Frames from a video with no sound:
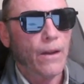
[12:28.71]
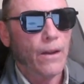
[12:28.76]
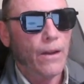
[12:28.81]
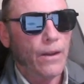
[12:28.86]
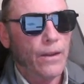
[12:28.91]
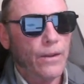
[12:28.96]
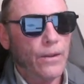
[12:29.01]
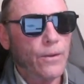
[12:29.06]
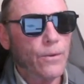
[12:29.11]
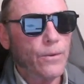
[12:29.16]

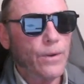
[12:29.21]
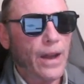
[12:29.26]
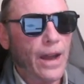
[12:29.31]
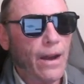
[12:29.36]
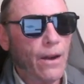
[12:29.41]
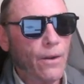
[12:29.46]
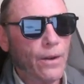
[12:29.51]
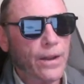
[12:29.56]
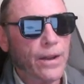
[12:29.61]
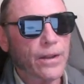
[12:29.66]
you
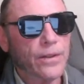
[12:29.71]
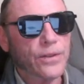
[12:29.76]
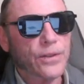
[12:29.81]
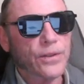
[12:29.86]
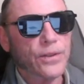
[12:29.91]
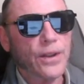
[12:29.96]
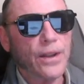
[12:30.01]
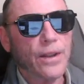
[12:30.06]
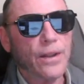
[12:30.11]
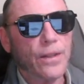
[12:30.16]
now can
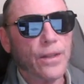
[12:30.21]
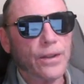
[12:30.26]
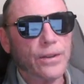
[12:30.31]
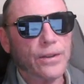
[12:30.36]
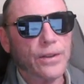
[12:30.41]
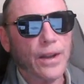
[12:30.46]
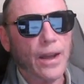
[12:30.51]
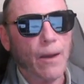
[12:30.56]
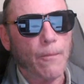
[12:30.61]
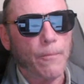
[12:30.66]
see the
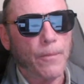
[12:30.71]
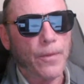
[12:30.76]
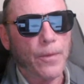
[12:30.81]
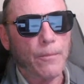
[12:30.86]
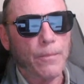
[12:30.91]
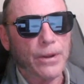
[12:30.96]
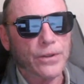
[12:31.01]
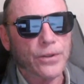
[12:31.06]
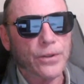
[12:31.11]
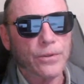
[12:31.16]
depth,
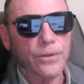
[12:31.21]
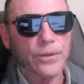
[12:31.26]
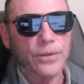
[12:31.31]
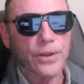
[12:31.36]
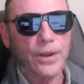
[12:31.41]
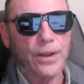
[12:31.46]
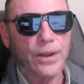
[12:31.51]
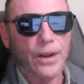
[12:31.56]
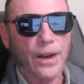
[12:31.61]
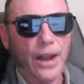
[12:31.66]
but you
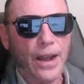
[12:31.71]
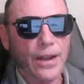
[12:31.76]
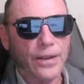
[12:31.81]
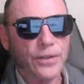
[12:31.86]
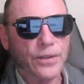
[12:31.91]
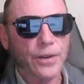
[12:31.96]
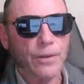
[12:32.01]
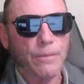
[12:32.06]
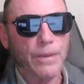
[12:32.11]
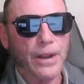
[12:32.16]
see it
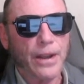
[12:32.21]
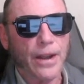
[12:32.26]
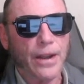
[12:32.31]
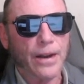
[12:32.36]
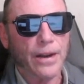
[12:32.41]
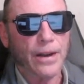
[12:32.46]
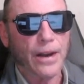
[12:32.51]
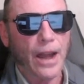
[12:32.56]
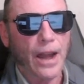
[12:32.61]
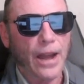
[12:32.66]
has to be
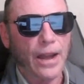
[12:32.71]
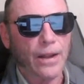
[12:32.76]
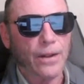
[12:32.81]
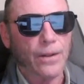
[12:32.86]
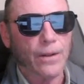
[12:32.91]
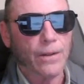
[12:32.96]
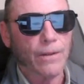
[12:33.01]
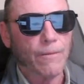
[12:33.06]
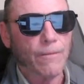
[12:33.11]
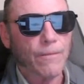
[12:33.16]
at an
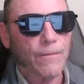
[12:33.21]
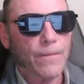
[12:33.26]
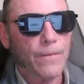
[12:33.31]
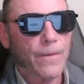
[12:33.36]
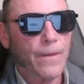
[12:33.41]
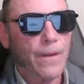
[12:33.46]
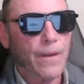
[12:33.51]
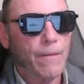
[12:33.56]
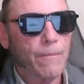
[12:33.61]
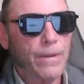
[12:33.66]
angle.
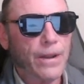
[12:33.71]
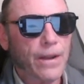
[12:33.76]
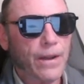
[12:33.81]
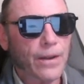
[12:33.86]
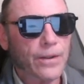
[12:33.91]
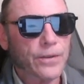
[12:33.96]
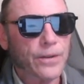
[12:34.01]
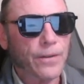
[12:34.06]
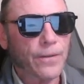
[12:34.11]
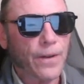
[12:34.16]

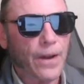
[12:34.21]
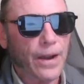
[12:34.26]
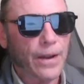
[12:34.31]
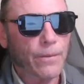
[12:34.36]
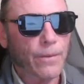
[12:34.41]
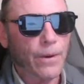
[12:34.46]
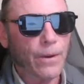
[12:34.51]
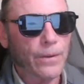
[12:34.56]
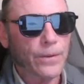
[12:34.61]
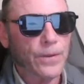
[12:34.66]
Because if I
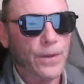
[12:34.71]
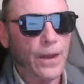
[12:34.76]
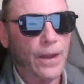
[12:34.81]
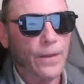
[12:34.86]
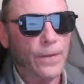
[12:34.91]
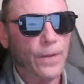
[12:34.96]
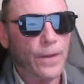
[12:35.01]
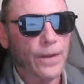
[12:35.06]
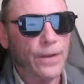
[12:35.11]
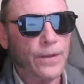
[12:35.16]

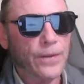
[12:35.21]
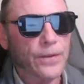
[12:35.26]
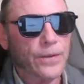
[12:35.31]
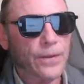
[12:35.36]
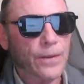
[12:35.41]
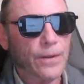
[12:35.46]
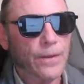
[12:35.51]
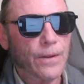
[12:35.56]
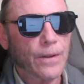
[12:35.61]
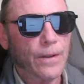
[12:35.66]
rotate this
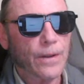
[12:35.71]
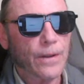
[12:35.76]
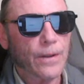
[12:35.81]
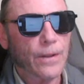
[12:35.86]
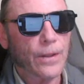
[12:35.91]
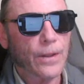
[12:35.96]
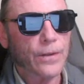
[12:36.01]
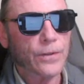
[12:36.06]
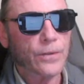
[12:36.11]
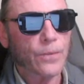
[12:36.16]

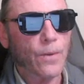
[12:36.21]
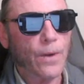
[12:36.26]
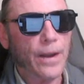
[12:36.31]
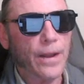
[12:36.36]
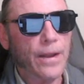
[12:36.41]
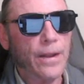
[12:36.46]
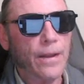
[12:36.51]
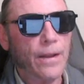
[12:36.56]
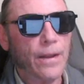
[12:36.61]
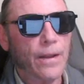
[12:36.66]

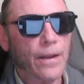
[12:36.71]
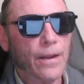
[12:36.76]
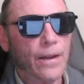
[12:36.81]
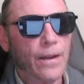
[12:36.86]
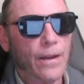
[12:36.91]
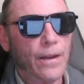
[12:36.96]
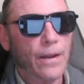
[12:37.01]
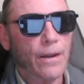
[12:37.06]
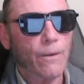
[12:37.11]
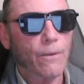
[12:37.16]
way,
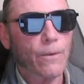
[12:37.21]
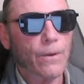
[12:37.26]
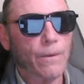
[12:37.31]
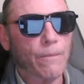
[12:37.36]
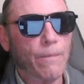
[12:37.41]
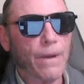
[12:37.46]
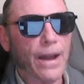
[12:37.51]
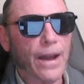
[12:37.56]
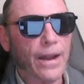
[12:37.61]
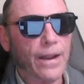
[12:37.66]
we're
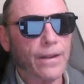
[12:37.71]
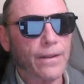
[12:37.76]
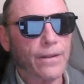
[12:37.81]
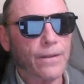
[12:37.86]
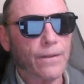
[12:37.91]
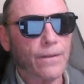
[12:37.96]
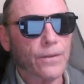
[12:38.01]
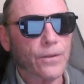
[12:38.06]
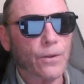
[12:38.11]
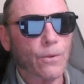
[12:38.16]
back
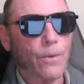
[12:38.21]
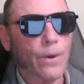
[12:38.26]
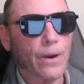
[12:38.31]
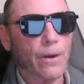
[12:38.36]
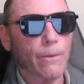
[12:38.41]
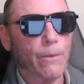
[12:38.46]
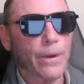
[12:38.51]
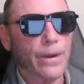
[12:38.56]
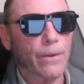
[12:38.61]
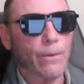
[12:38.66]
to where
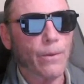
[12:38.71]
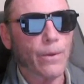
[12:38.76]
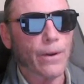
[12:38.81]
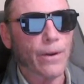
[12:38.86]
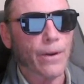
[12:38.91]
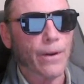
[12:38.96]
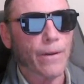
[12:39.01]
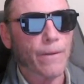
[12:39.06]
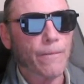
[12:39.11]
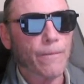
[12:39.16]
we were.